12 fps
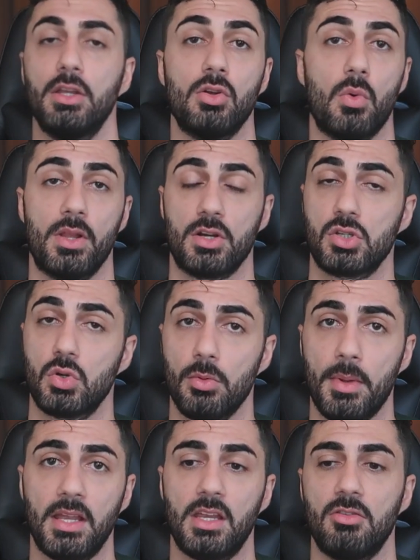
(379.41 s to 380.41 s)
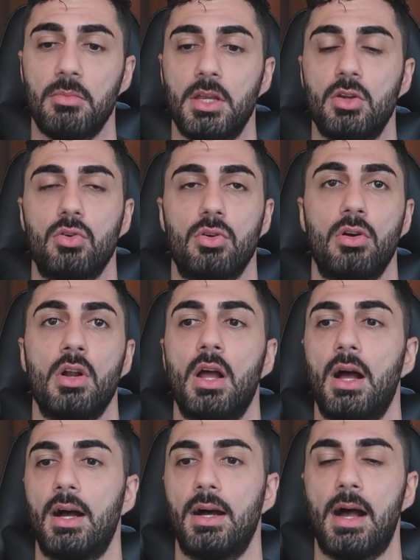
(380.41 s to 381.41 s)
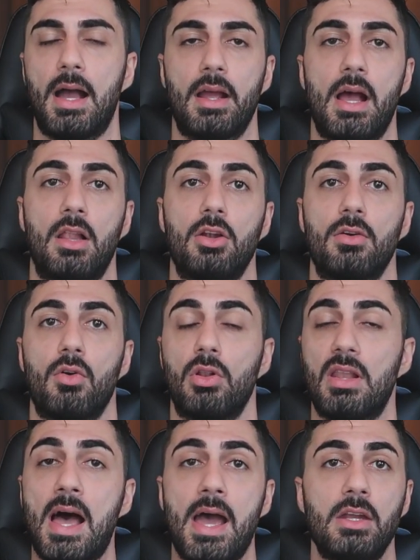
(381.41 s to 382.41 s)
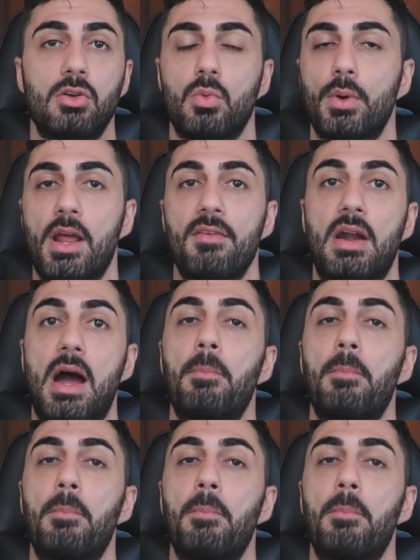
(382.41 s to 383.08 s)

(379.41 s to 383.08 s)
you know, whether school may give me or I learn online or whatever.